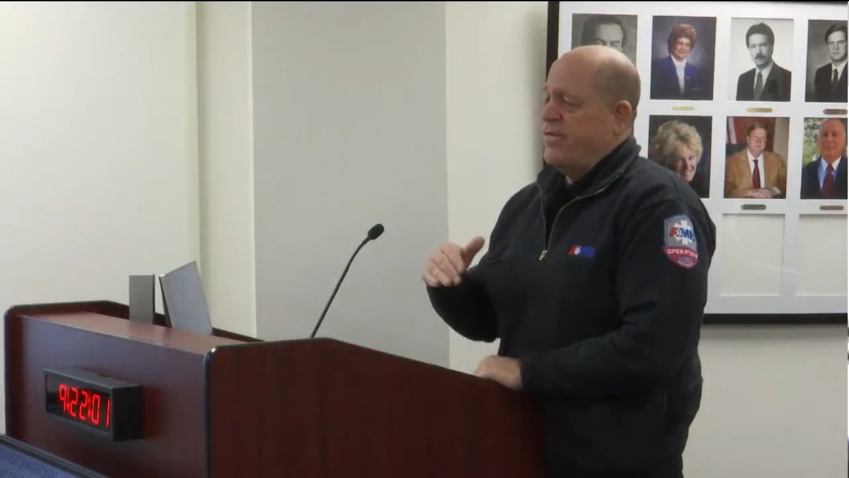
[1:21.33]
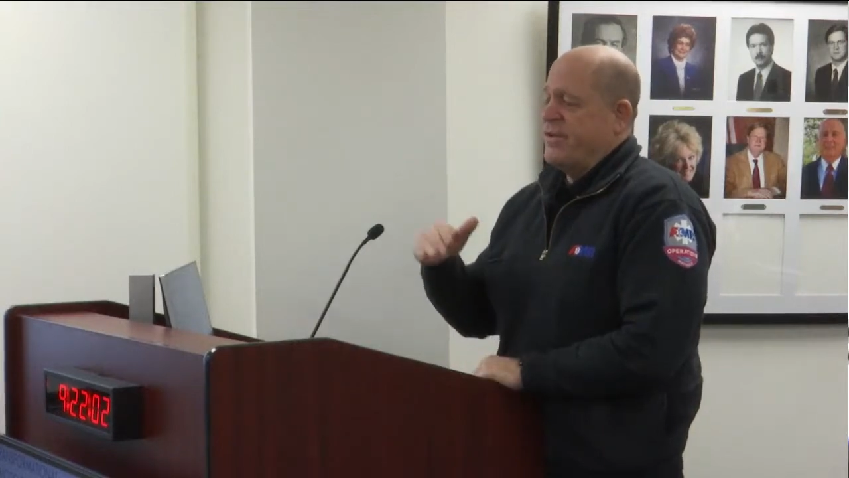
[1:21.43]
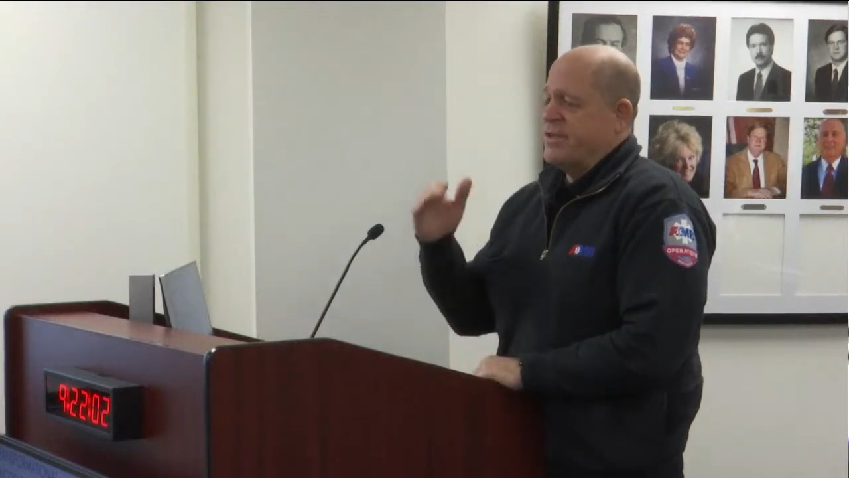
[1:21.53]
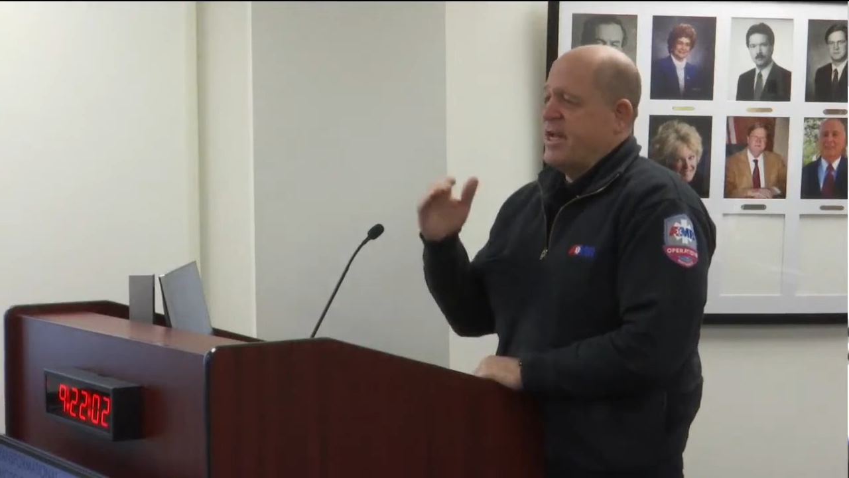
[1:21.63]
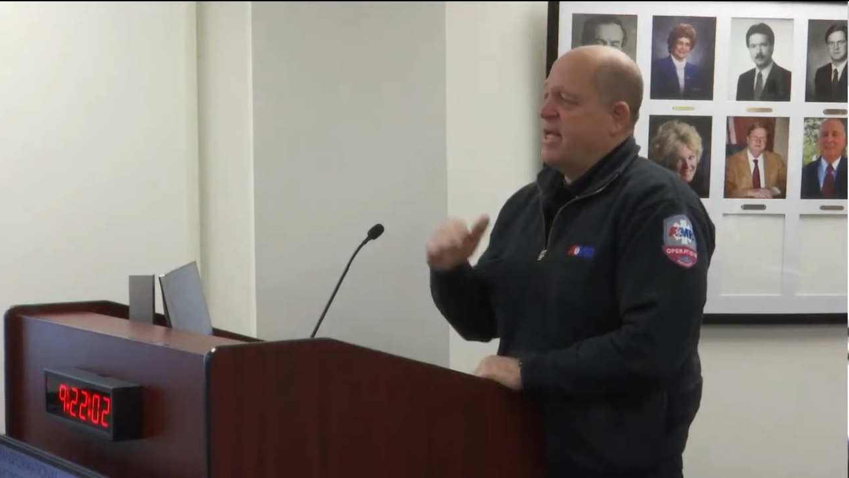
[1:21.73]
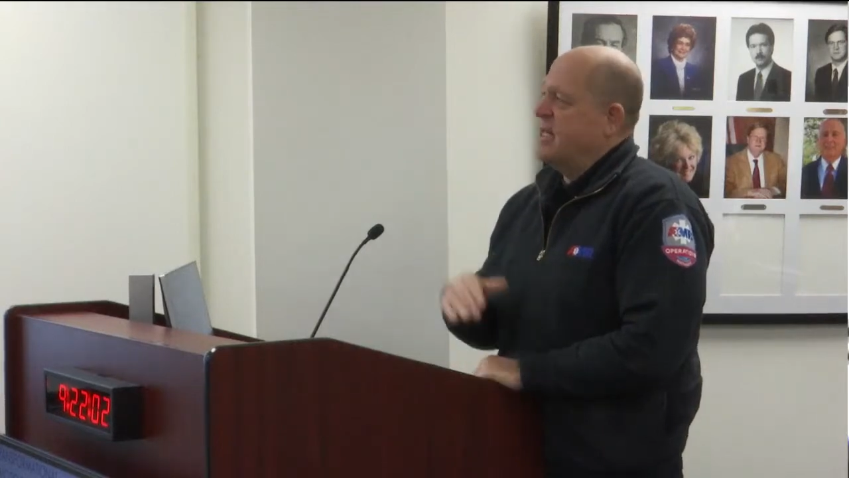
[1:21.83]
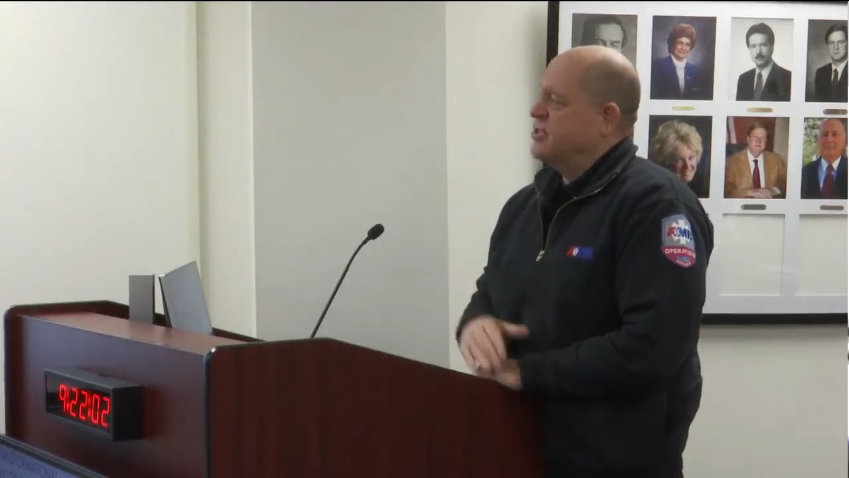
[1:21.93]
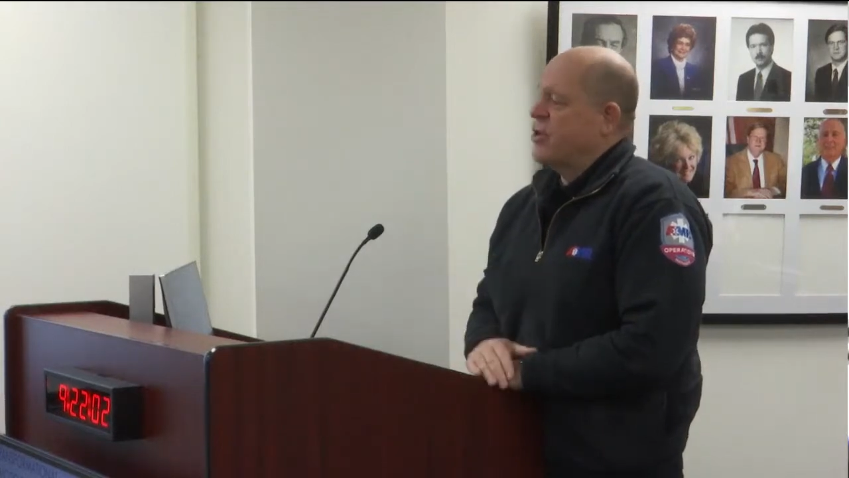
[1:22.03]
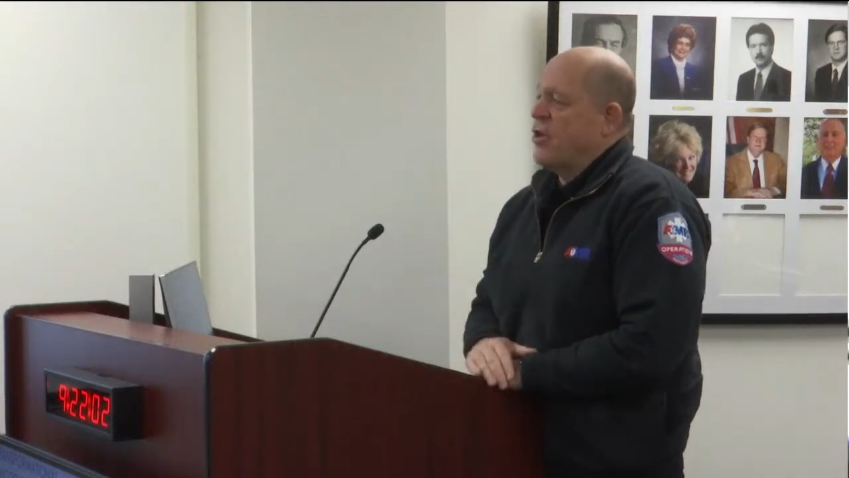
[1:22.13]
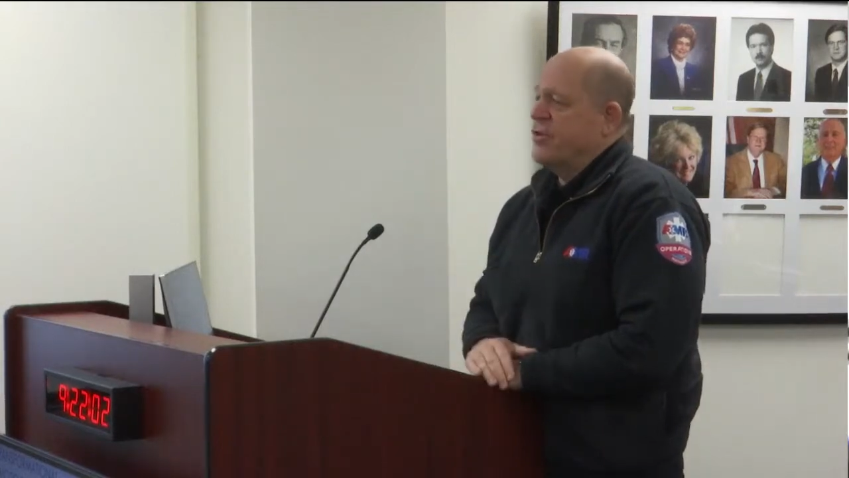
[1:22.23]
around
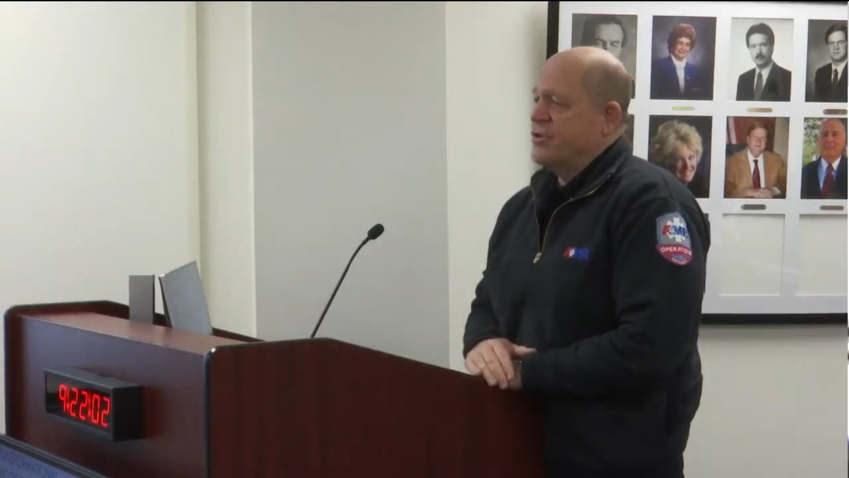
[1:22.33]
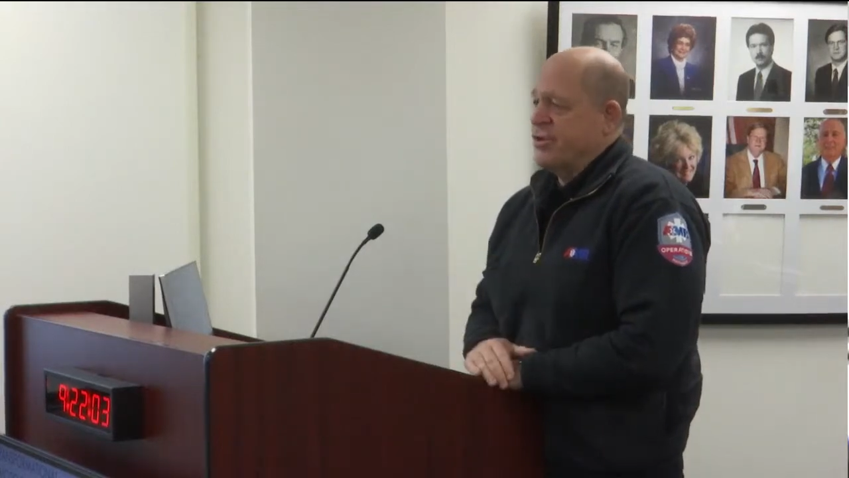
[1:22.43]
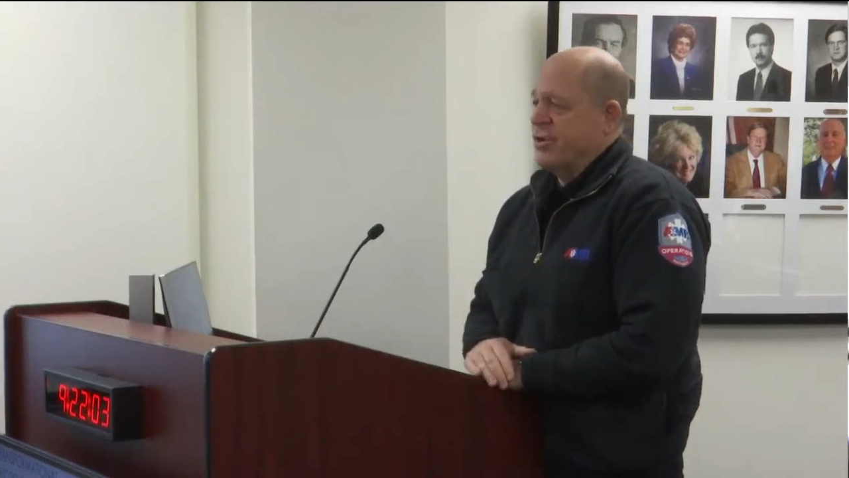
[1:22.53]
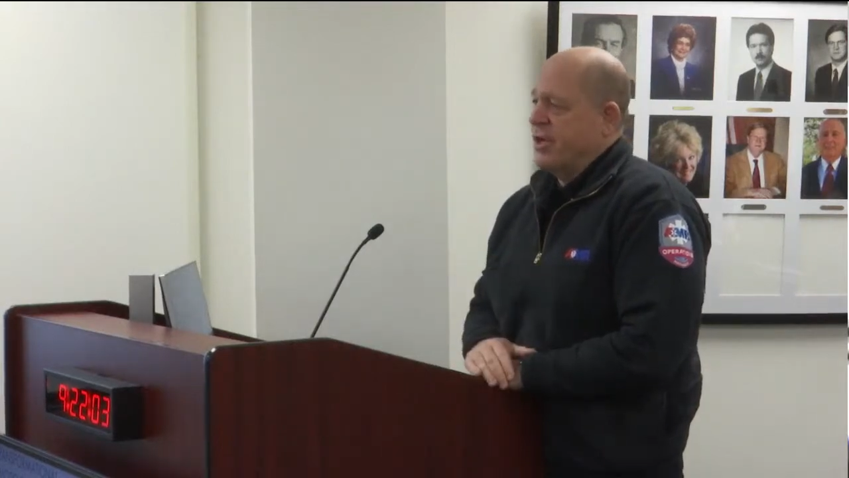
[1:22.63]
4,000 of